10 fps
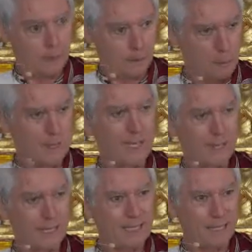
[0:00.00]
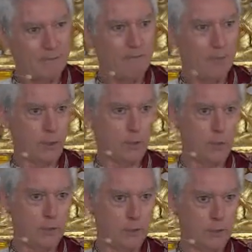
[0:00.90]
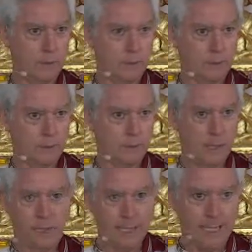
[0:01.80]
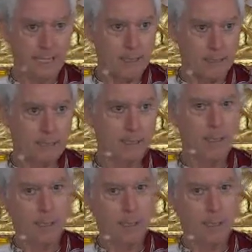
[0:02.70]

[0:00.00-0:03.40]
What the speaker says: You know, looking down, he's an inferior person. I'm not saying he is.